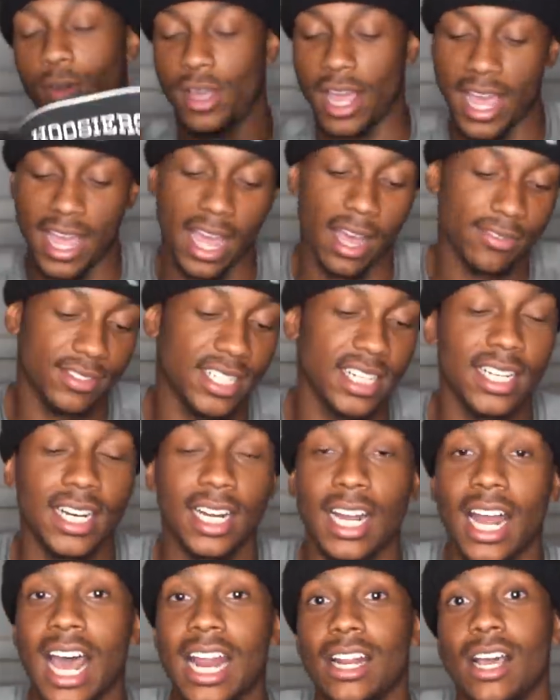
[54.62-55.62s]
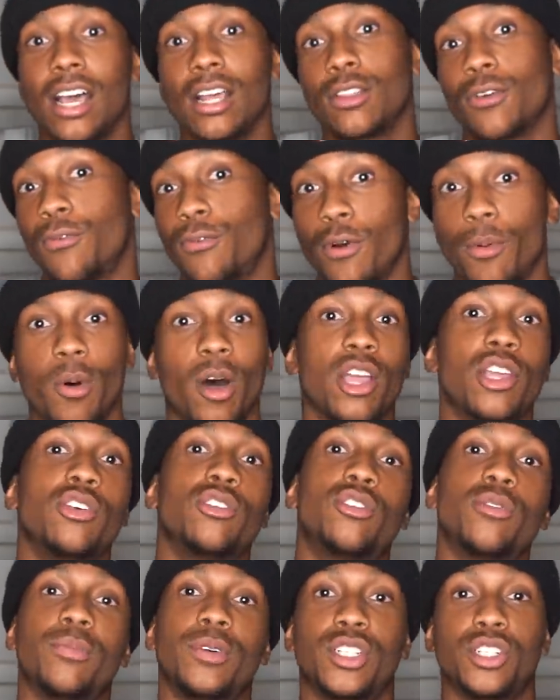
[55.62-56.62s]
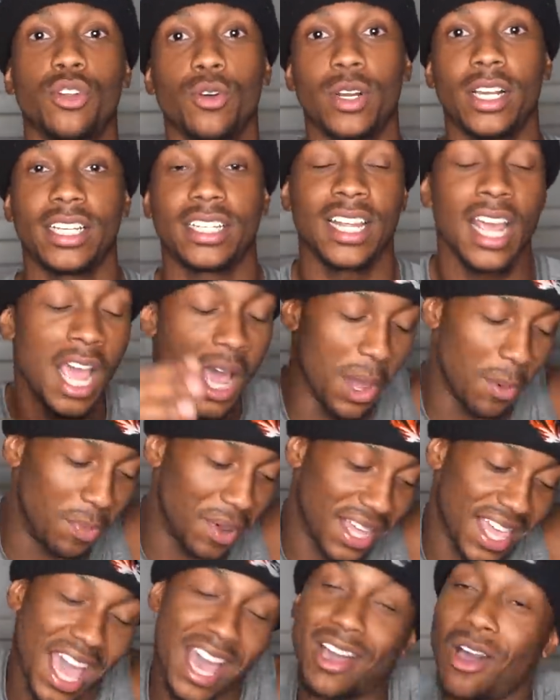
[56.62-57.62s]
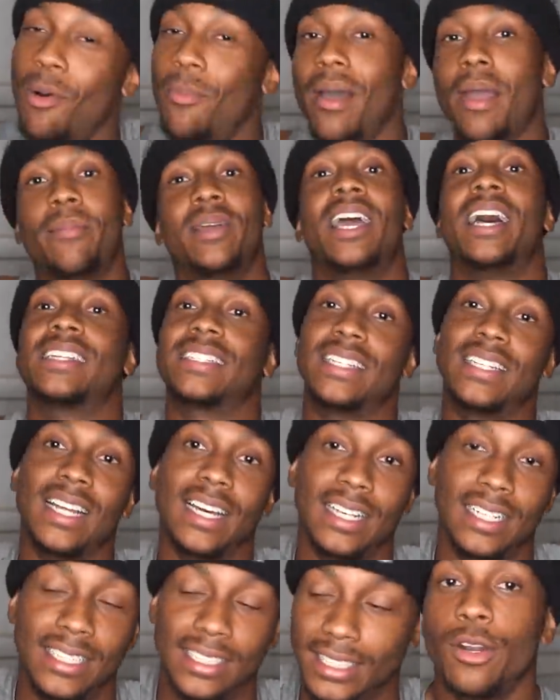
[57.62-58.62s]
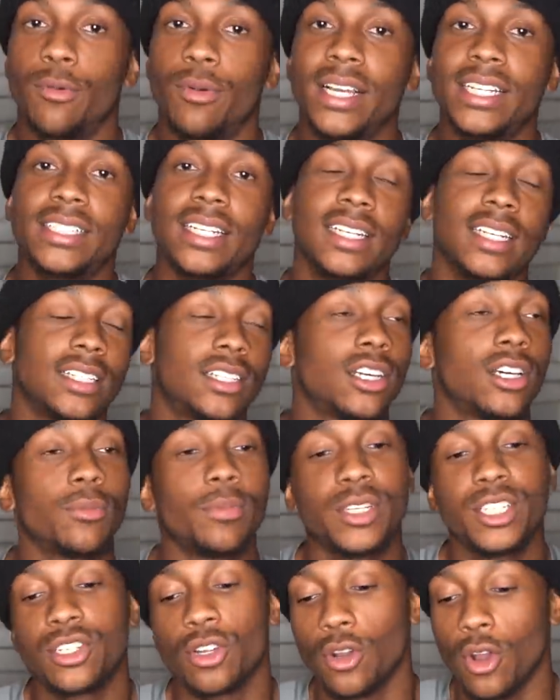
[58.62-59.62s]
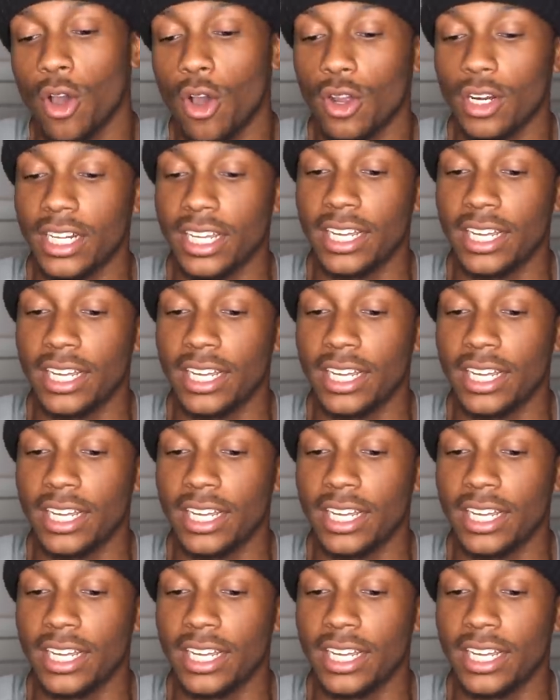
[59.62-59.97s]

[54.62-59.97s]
okay? I've seen a lot of other football YouTubers do this, but Keiko Baby hasn't done this. The reason it took me so long